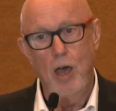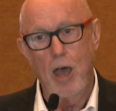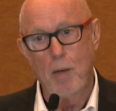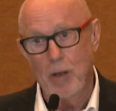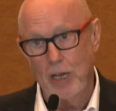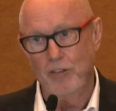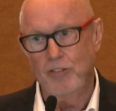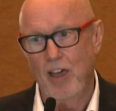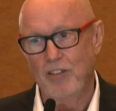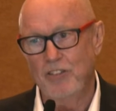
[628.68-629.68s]
1 million
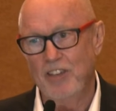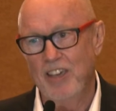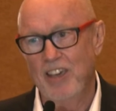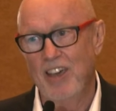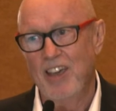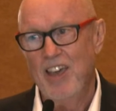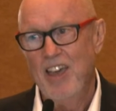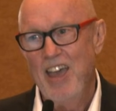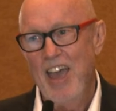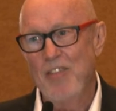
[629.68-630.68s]
tonnes a year.
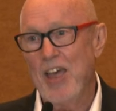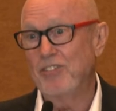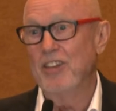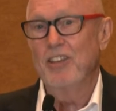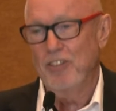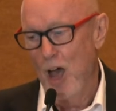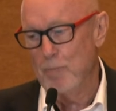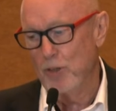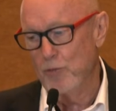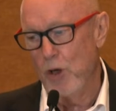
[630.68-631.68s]
And that's an
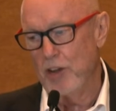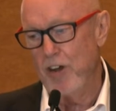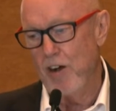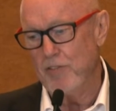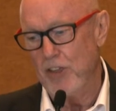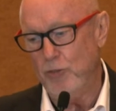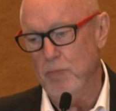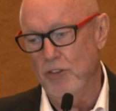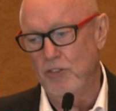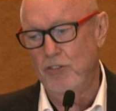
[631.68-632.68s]
example of one of our
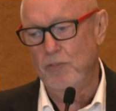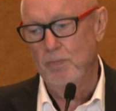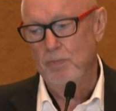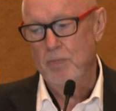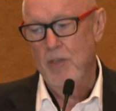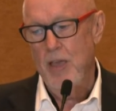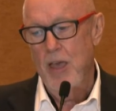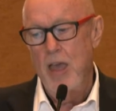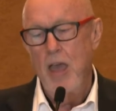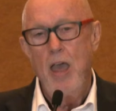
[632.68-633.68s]
investments.
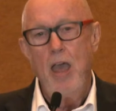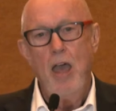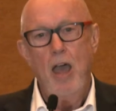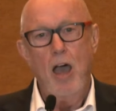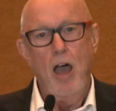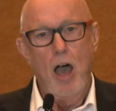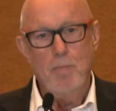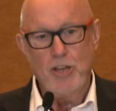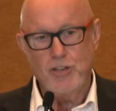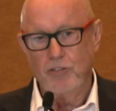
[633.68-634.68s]
I
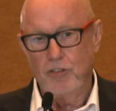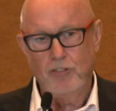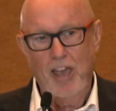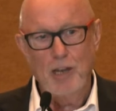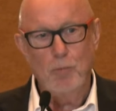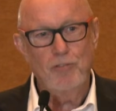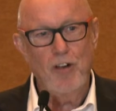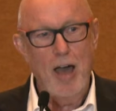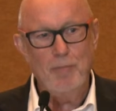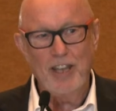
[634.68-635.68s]
mentioned sustainable
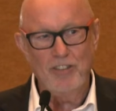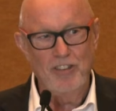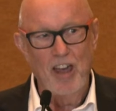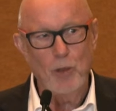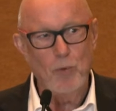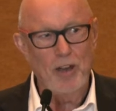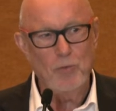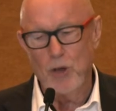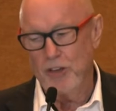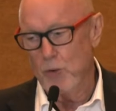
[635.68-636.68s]
farming is another
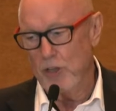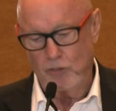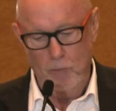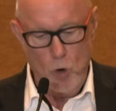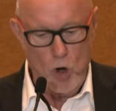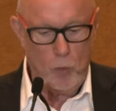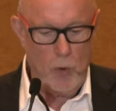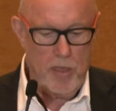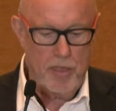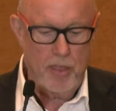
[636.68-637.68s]
one. We're doing some work
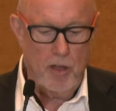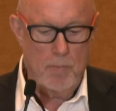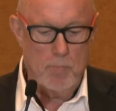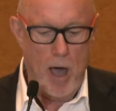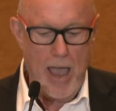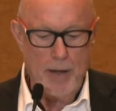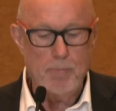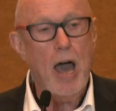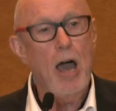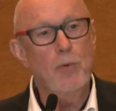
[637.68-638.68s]
with
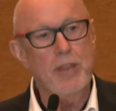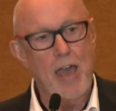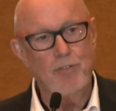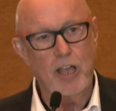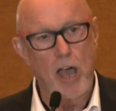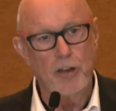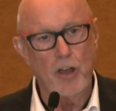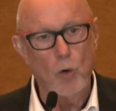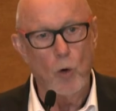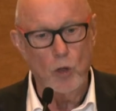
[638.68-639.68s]
Myanmar, with the
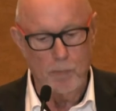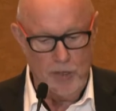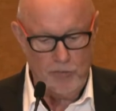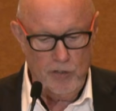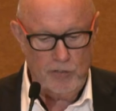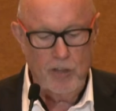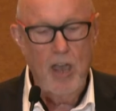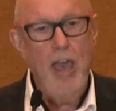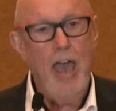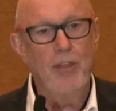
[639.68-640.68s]
avocado oil business,
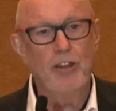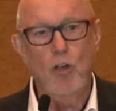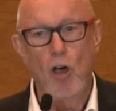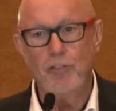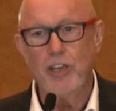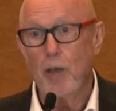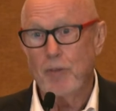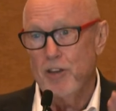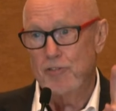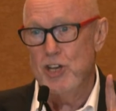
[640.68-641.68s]
and then coffee. And I'm
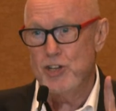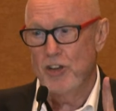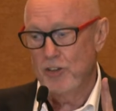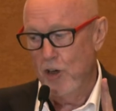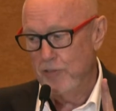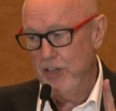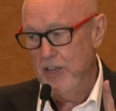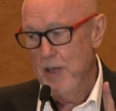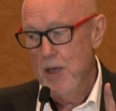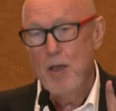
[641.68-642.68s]
going to finish on
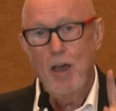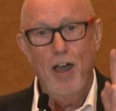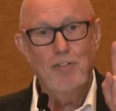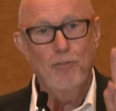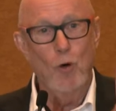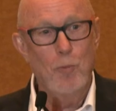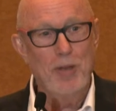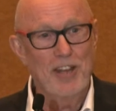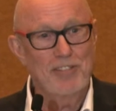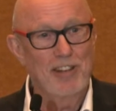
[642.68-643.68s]
coffee. I have 4
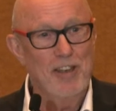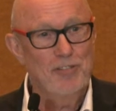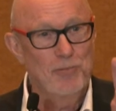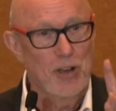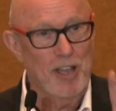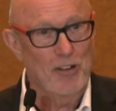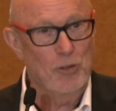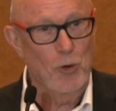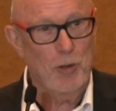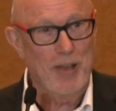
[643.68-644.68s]
minutes left, and we're going to
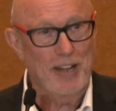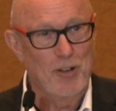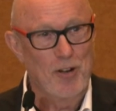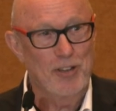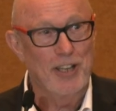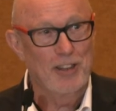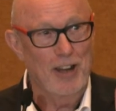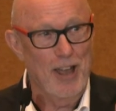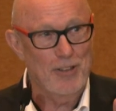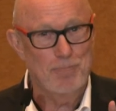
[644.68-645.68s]
talk about coffee in the
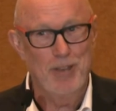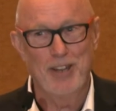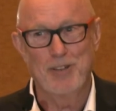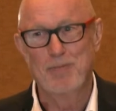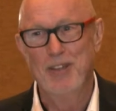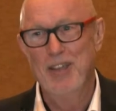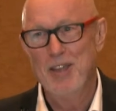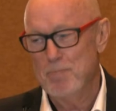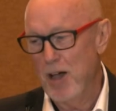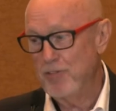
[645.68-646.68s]
last minute.
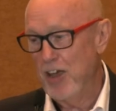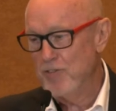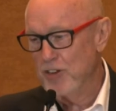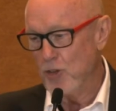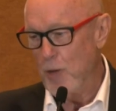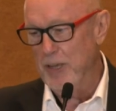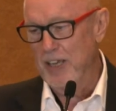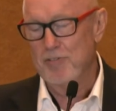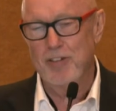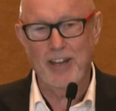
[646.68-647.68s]
My favourite topic,
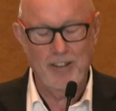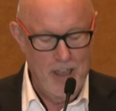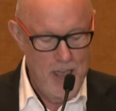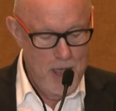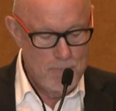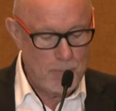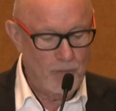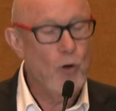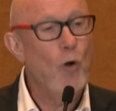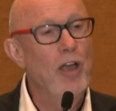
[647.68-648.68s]
in fact. But
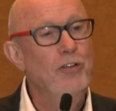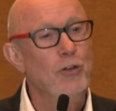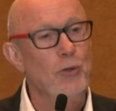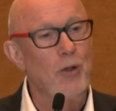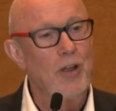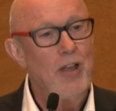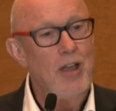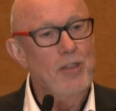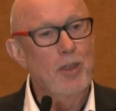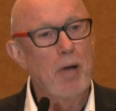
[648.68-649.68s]
before I do,
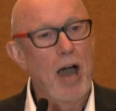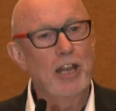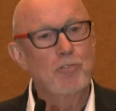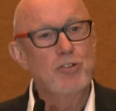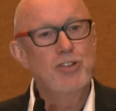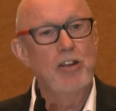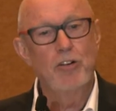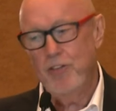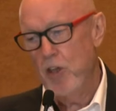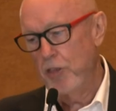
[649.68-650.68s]
the Bali
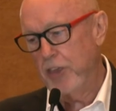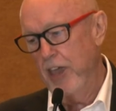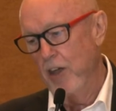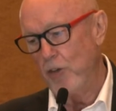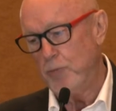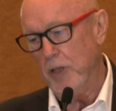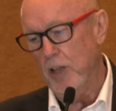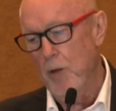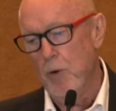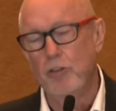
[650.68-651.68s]
Regenerative Healthcare
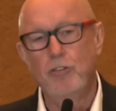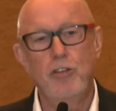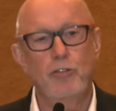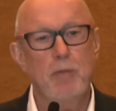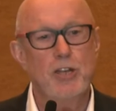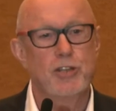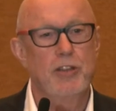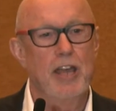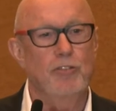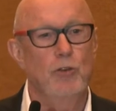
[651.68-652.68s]
Hospital, I wanted to just
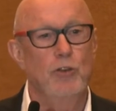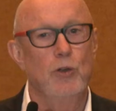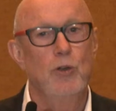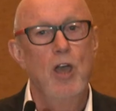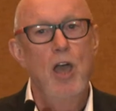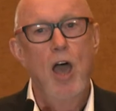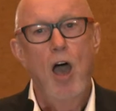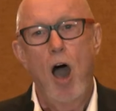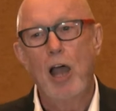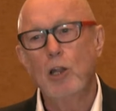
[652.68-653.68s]
mention that to you.
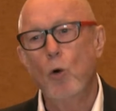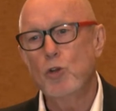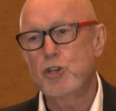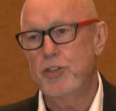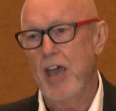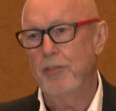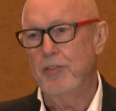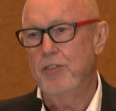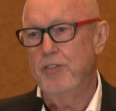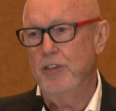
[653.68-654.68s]
I launched
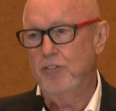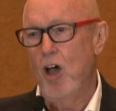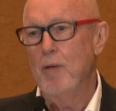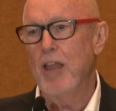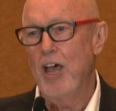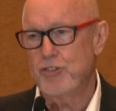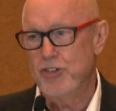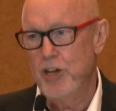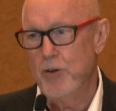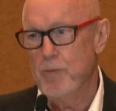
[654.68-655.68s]
that this time last
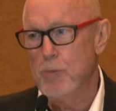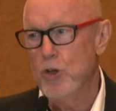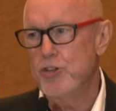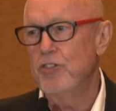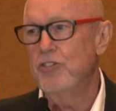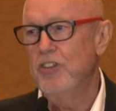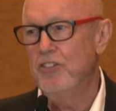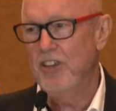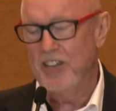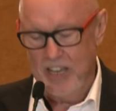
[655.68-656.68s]
year at Emergence in
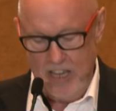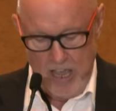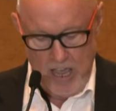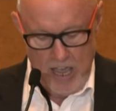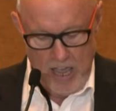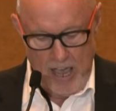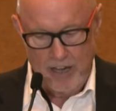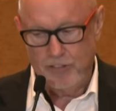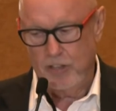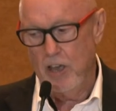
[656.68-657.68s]
Sydney, and
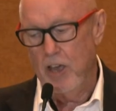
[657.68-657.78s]
it's